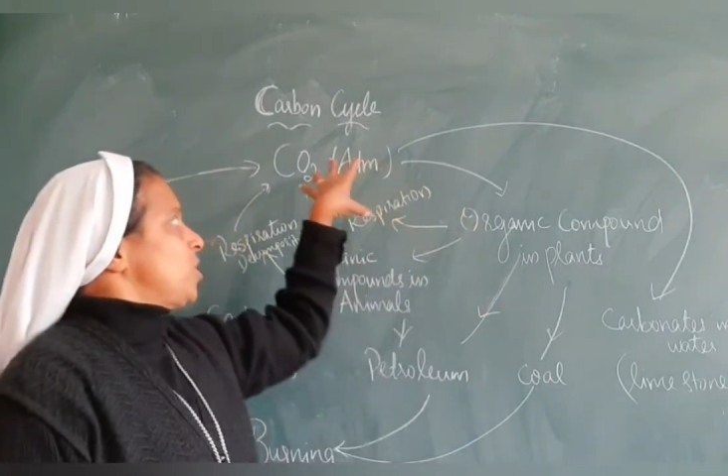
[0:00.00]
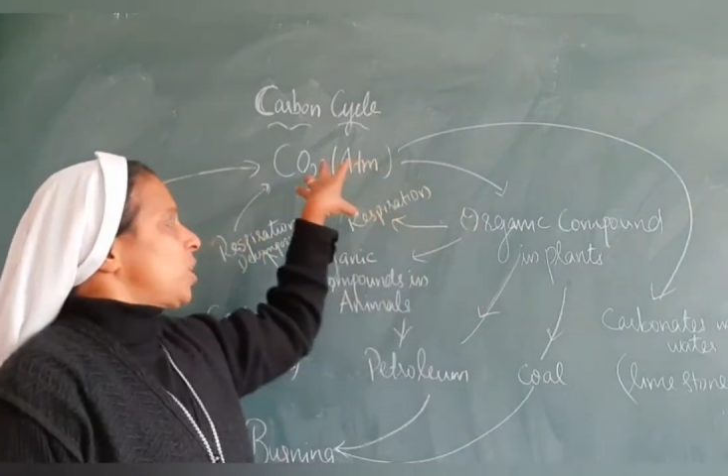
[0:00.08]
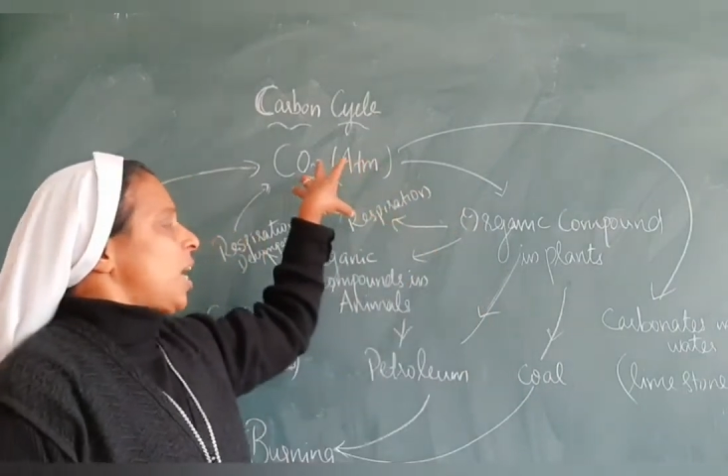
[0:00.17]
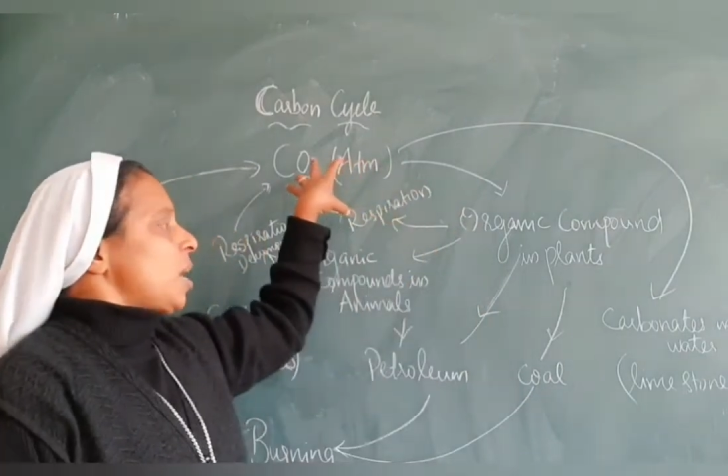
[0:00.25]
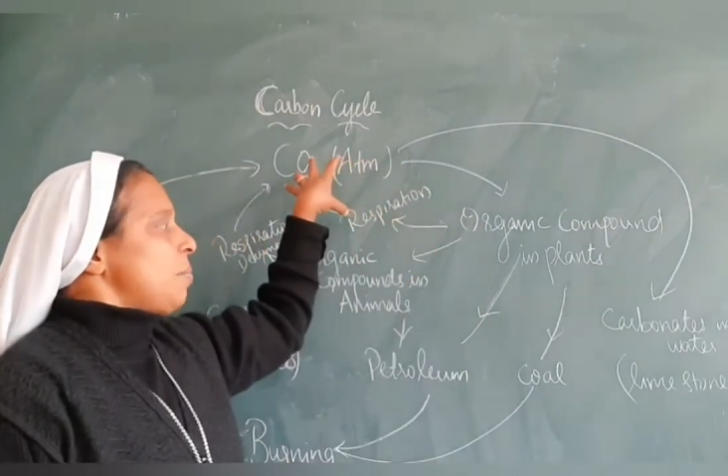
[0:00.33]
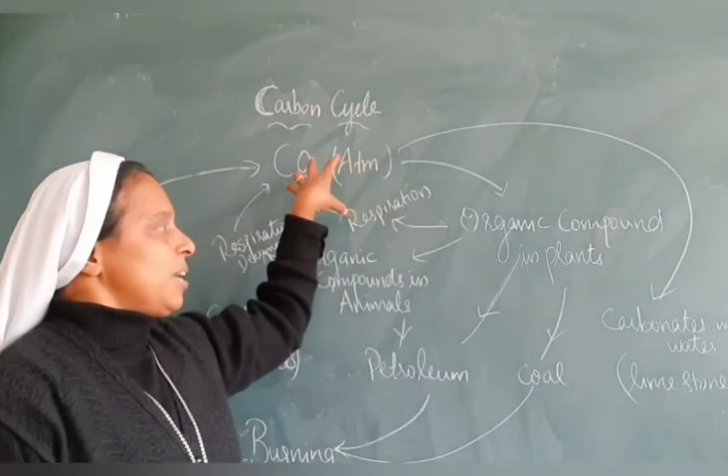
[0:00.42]

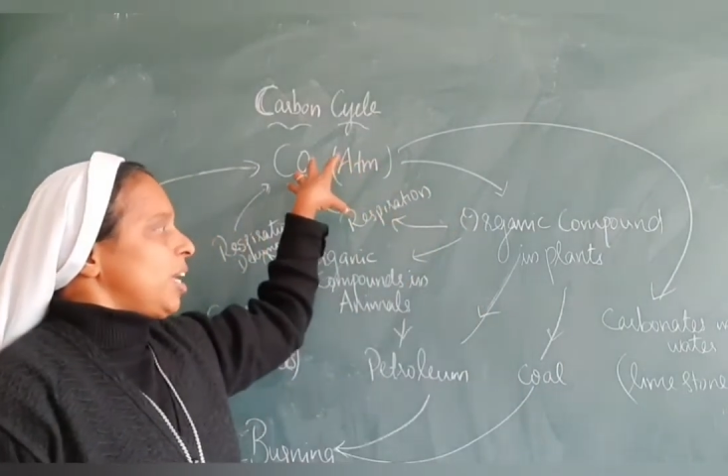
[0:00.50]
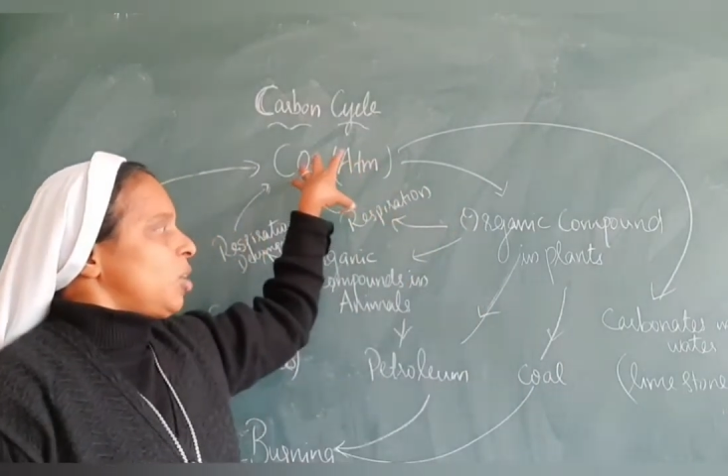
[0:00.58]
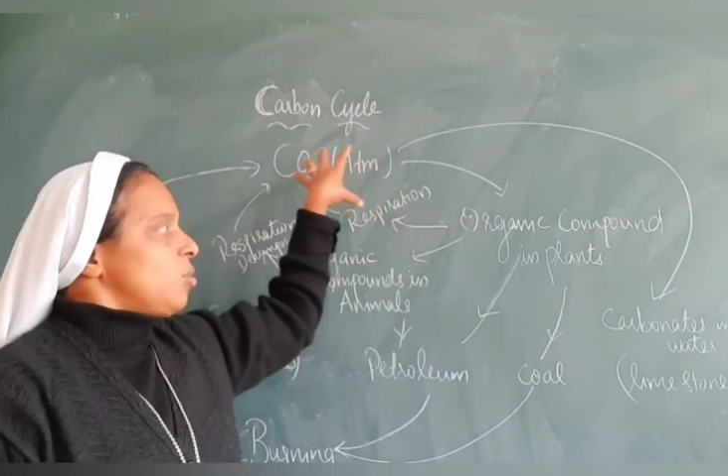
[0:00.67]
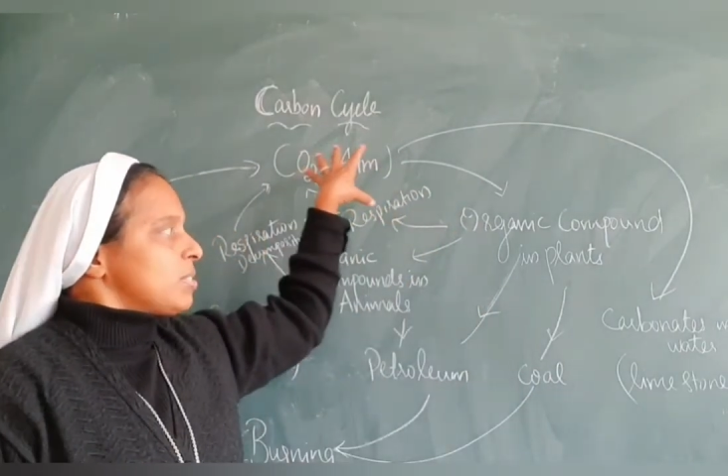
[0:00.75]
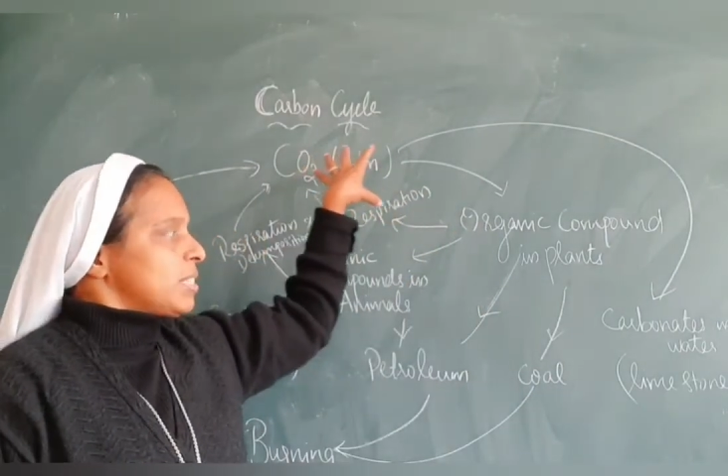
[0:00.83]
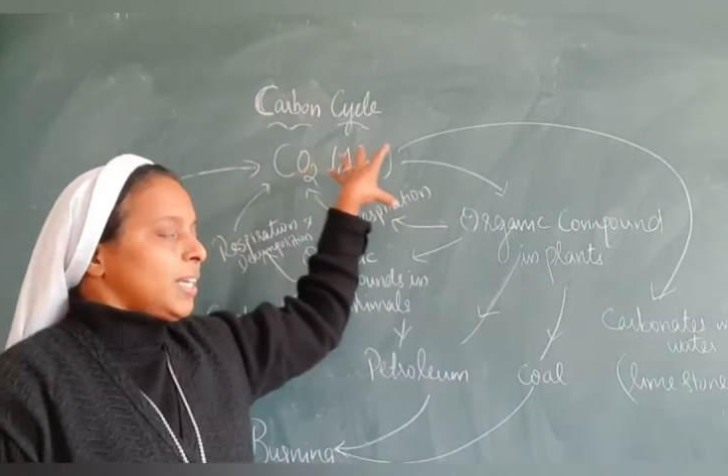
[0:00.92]
So, carbon
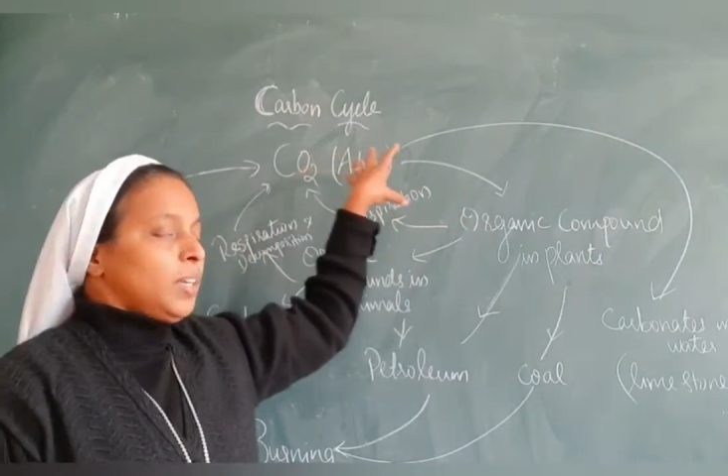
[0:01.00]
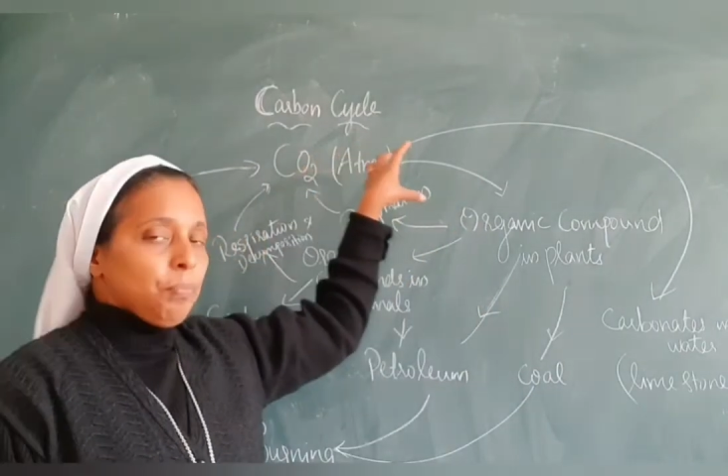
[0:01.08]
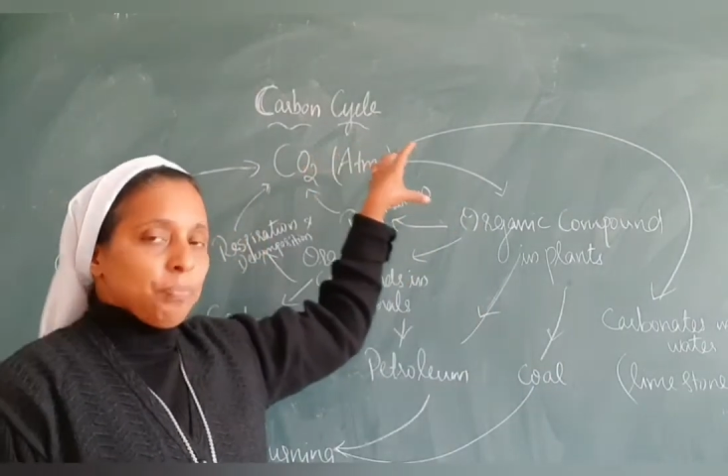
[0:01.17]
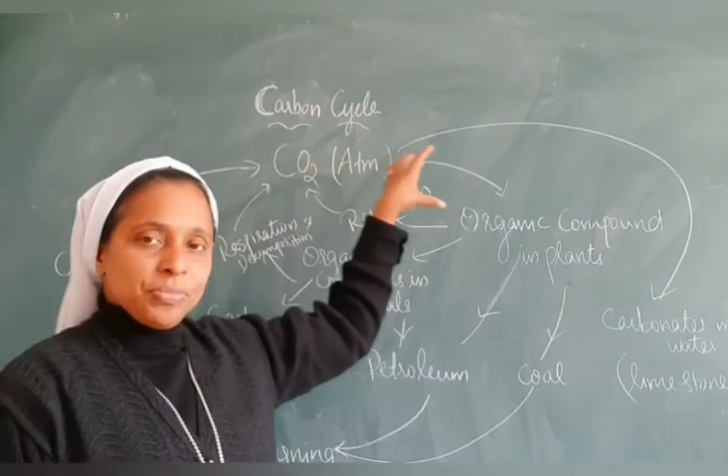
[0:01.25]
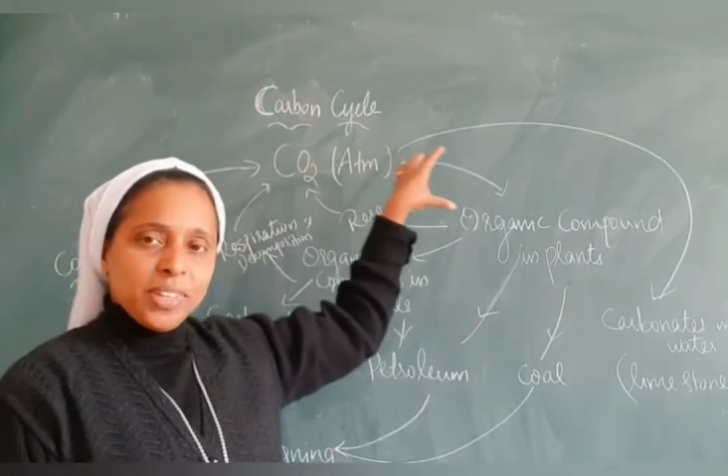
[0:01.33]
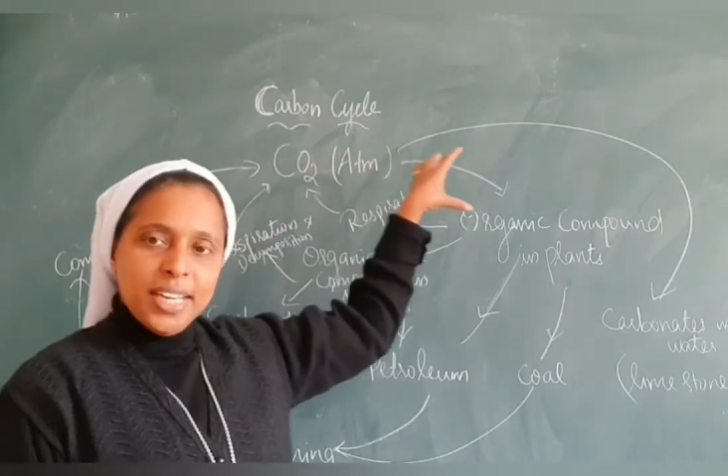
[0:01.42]

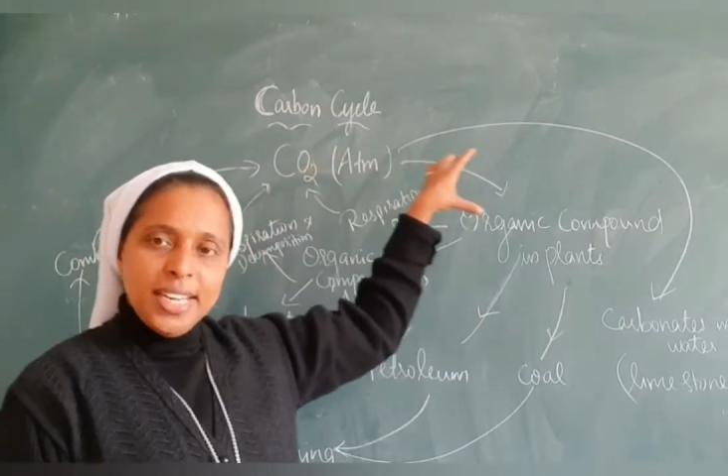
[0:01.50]
dioxide